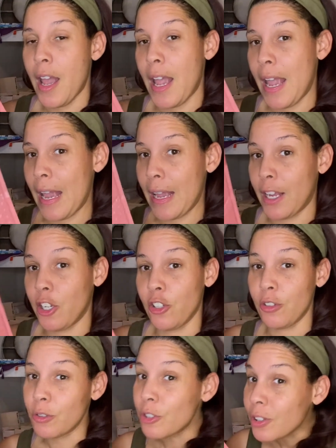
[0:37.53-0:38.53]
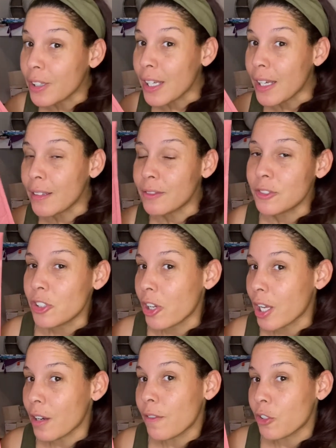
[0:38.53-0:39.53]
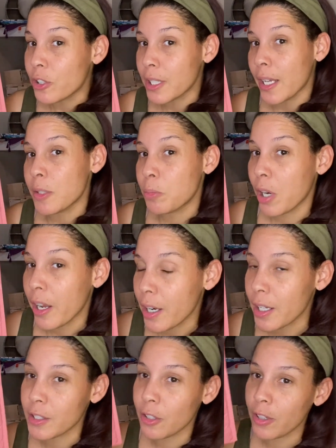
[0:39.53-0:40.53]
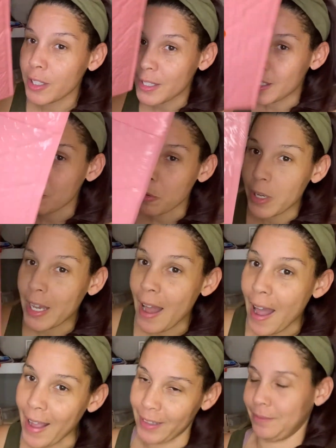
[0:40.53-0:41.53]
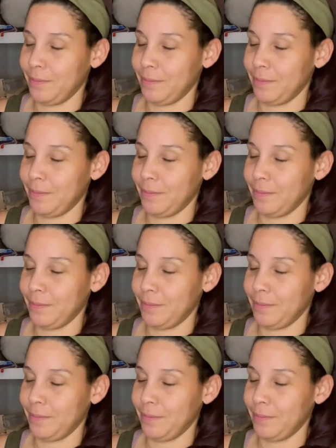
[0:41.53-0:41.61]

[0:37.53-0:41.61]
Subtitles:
and usually you get a full-size product, so let's see what we got.